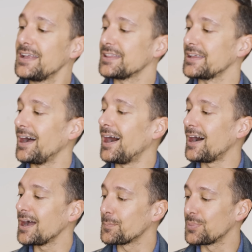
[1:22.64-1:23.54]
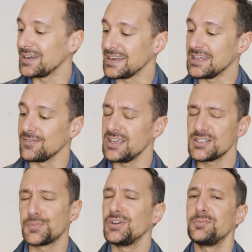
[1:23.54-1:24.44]
that I believe
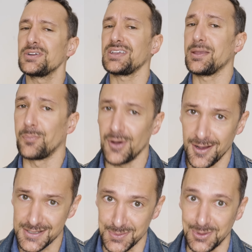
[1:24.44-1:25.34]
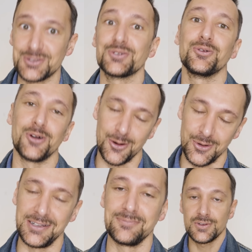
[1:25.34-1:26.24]
it's pretty much impossible to go wrong
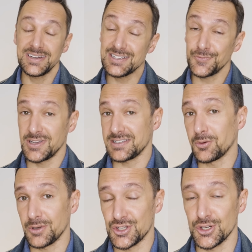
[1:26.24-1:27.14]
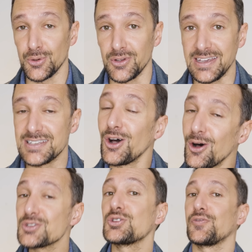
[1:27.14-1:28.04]
with. So the next phrase I'm going to show you is
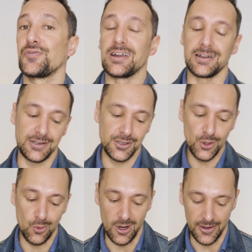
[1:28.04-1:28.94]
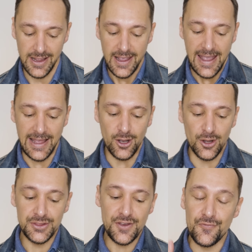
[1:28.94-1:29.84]
also a fairly new one and
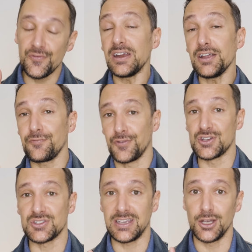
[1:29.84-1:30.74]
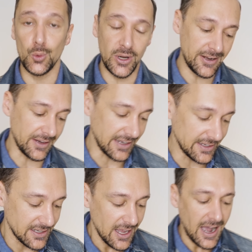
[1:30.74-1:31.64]
on the very first day of wearing
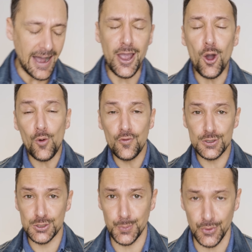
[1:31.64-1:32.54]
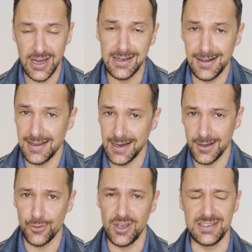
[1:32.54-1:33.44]
it I oversprayed like
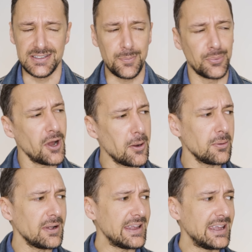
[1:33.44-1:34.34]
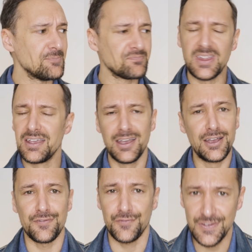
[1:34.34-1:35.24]
crazy, probably
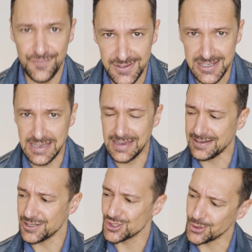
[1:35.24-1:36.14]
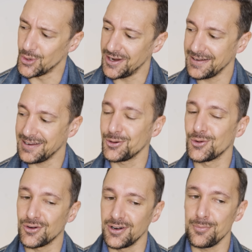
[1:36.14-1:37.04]
15, 20
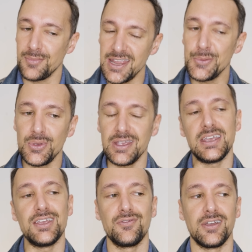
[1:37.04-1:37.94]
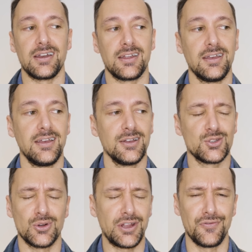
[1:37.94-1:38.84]
or maybe even
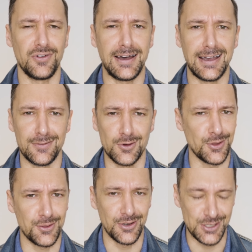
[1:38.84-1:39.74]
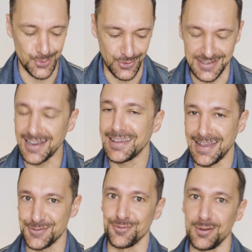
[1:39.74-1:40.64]
25 or 30 sprays, I
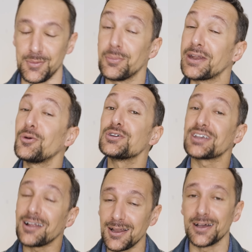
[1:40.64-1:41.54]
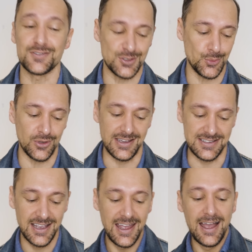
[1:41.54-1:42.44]
can't remember, but it was a lot of
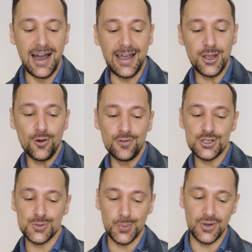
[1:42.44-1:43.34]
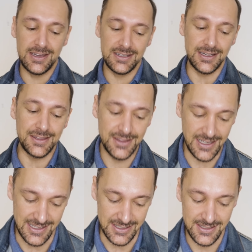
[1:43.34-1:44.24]
sprays. I oversprayed
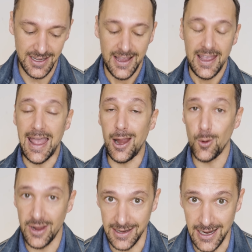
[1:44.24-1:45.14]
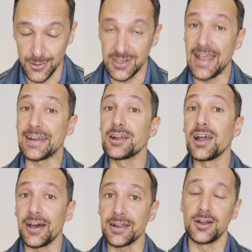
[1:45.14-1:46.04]
this and went out and
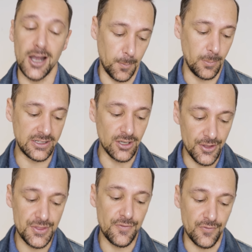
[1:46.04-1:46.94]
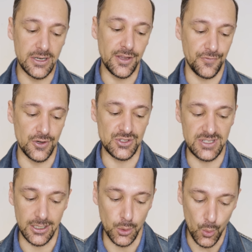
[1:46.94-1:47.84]
got a compliment on the very first
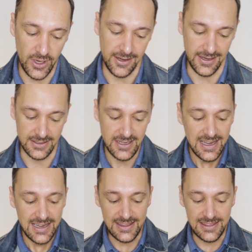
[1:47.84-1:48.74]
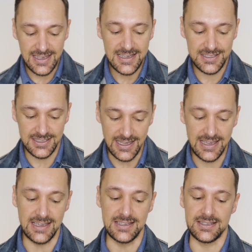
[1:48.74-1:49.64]
day of wearing it. This
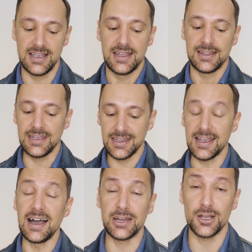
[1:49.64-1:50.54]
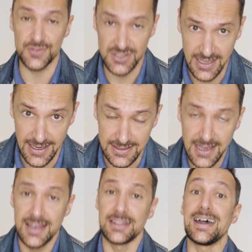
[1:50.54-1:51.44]
is the kind of scent
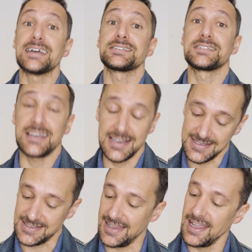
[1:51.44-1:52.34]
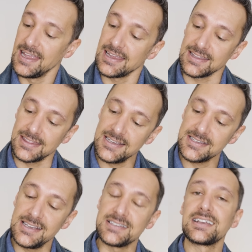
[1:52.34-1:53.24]
that's sexy. This is